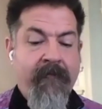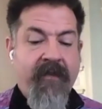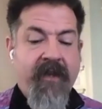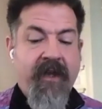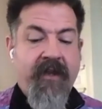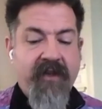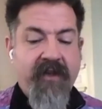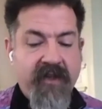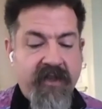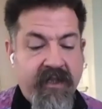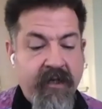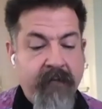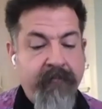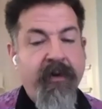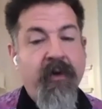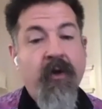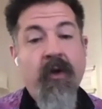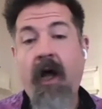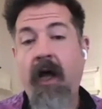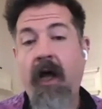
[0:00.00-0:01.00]
than the
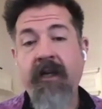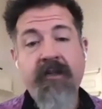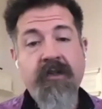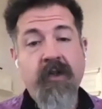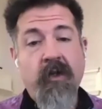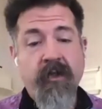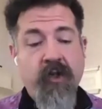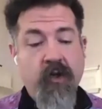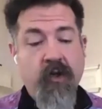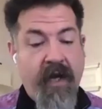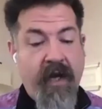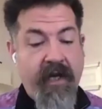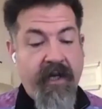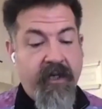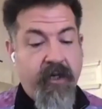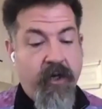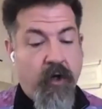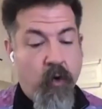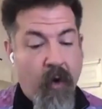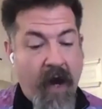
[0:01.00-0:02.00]
simple,
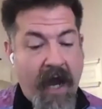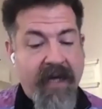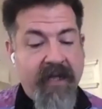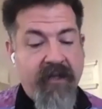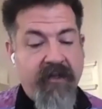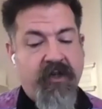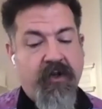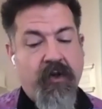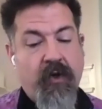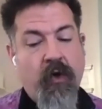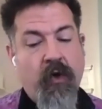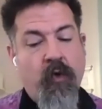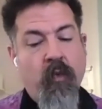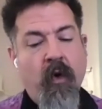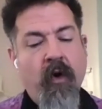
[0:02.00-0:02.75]
unadulterated gratitude